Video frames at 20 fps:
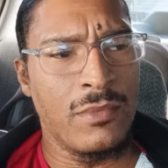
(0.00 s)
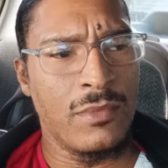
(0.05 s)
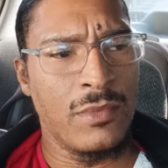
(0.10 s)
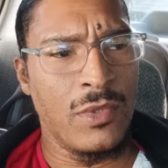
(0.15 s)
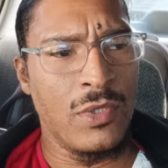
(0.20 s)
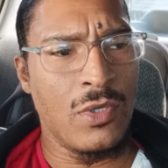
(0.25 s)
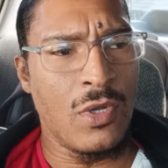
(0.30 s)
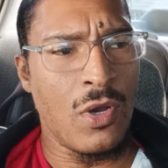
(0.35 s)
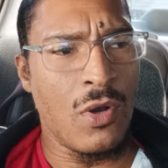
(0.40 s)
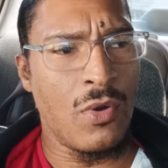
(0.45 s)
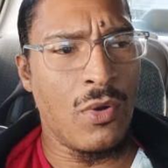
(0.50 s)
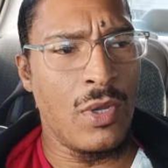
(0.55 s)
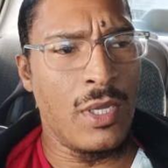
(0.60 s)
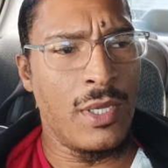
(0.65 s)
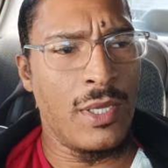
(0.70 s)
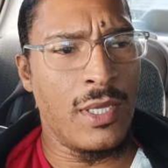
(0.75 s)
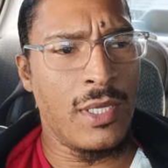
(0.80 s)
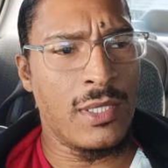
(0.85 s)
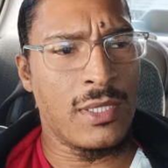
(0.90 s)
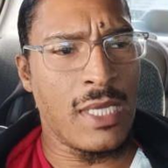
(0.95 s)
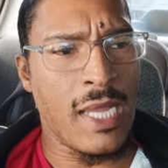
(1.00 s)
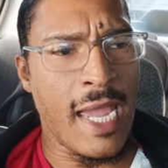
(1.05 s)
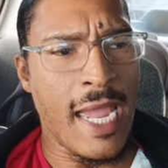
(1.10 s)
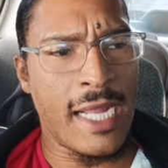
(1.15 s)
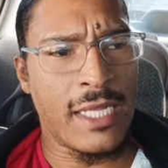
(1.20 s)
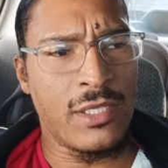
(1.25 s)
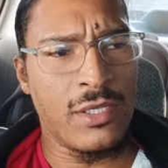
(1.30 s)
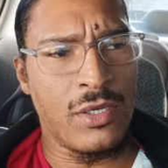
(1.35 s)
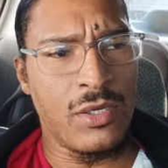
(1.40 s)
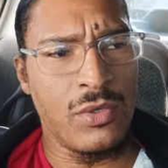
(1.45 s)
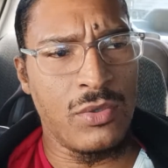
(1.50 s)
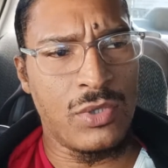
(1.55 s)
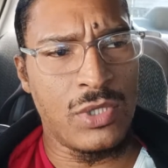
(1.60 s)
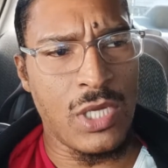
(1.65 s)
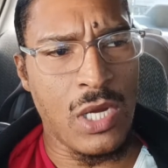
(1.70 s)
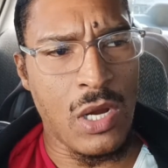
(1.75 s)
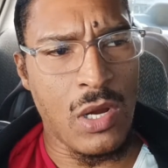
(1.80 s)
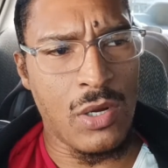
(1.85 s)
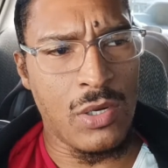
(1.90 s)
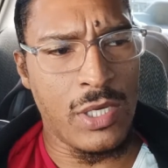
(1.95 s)
You know, he's an actor who
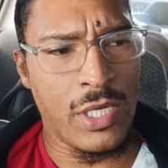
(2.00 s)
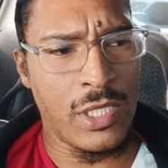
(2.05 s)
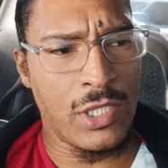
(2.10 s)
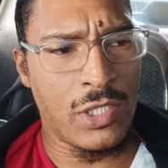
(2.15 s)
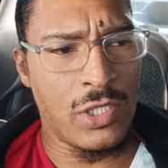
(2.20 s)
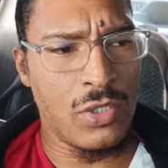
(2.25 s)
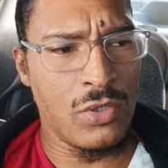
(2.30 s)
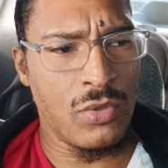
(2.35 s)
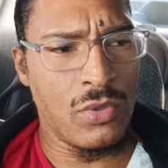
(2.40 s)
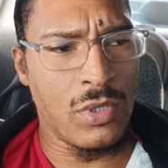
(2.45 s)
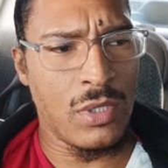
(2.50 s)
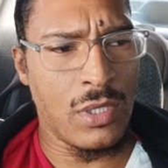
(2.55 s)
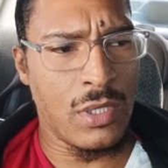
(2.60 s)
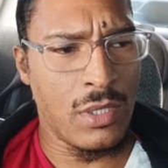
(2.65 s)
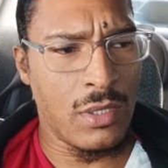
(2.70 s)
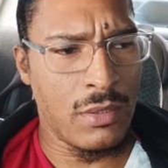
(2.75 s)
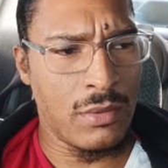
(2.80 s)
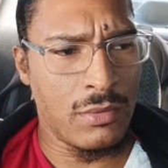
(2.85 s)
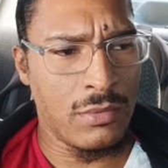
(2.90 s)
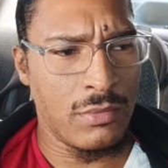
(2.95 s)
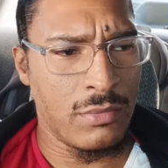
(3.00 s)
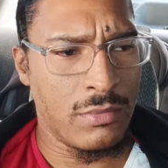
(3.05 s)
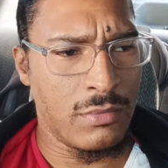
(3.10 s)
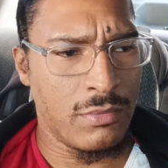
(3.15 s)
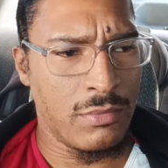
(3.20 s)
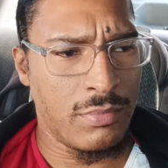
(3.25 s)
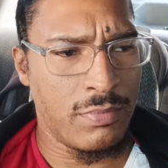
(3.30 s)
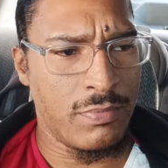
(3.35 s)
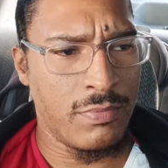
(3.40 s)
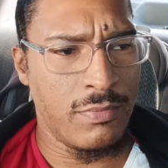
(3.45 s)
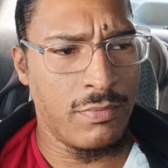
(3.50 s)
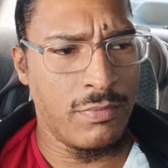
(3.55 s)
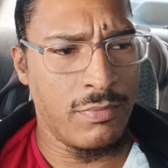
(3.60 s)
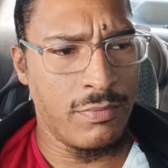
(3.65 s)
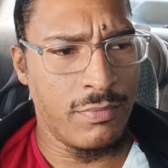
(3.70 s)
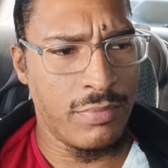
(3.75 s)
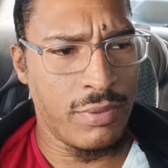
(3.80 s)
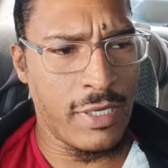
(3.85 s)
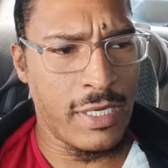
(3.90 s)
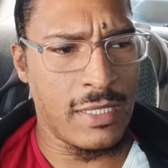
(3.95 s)
turned into a
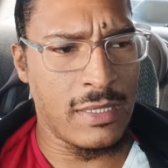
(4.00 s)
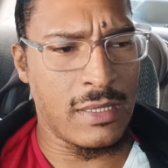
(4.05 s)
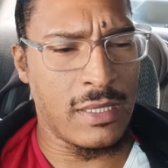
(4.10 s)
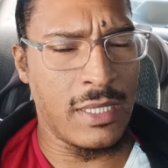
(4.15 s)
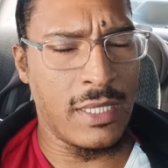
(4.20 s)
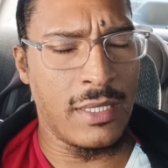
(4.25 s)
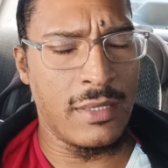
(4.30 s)
president.